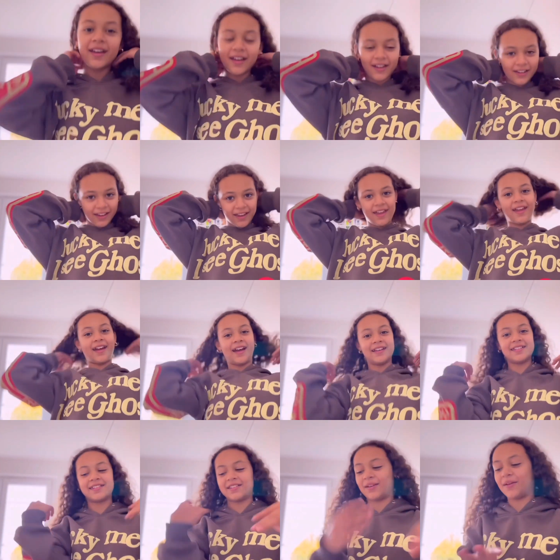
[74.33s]
Okay, hey
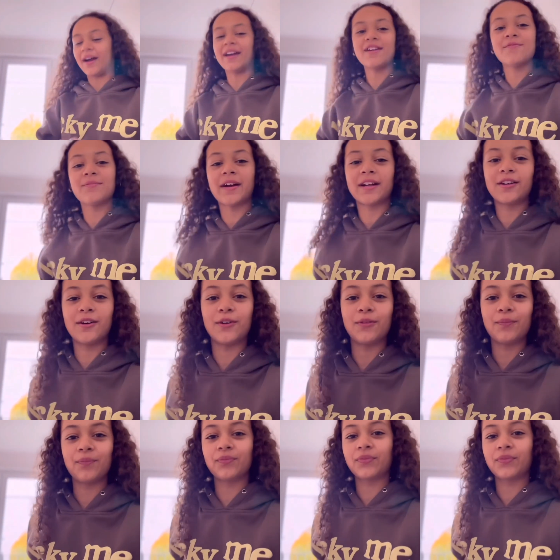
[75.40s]
guys, so I am back home.